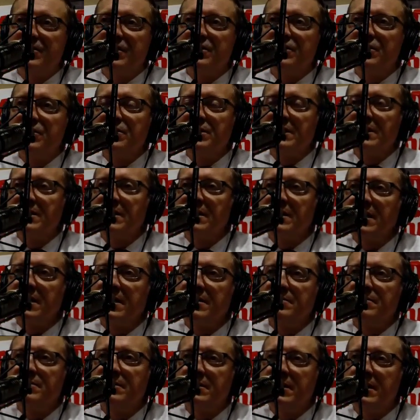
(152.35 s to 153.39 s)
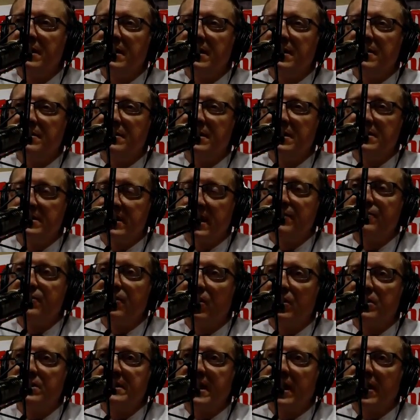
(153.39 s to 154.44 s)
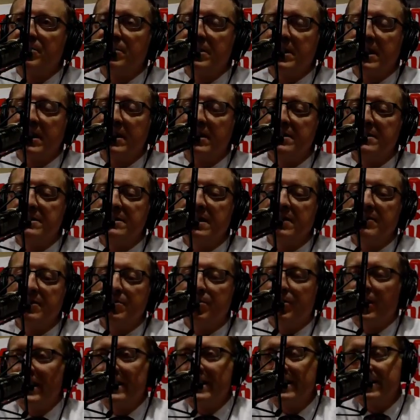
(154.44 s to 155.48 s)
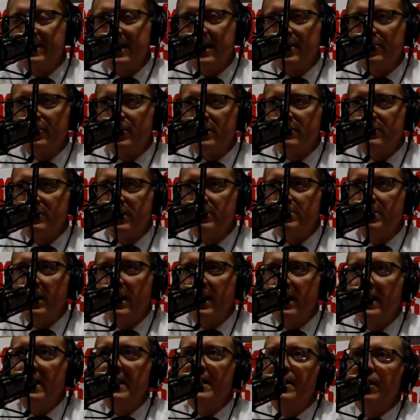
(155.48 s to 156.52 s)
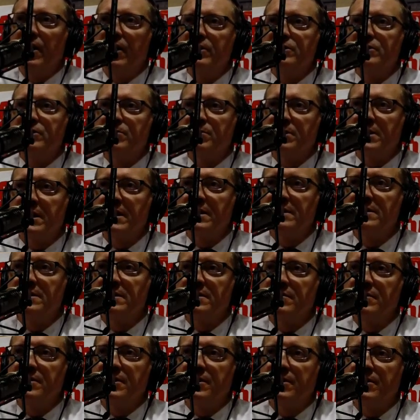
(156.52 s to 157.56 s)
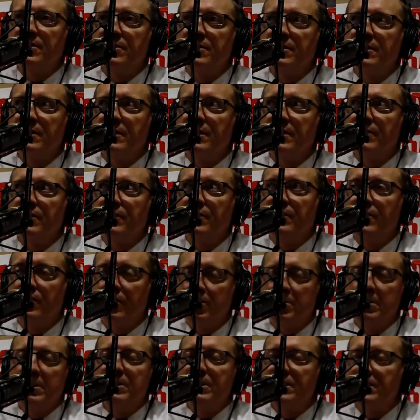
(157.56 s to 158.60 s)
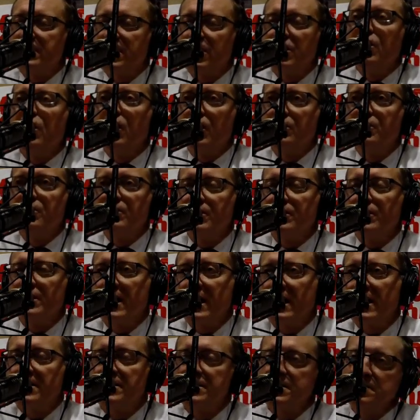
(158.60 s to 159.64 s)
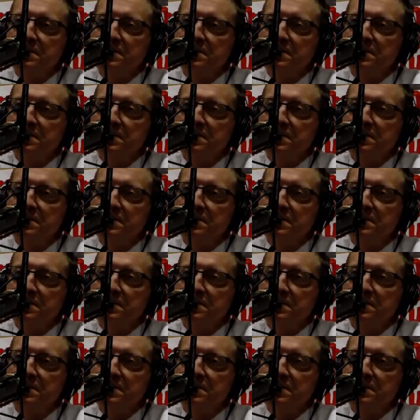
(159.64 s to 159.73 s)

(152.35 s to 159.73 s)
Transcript: They're just using these gift cards now because of the brand integrity of eBay, and also because of their ability to launder your cash.